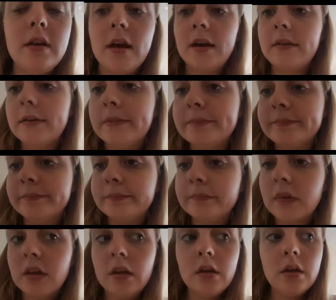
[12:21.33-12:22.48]
suitcase.
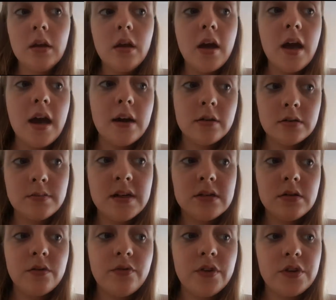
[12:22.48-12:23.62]
And I was
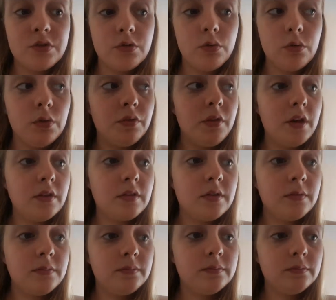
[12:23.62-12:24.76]
meant to have finished all of
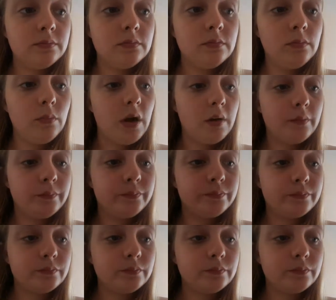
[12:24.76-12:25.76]
those, well,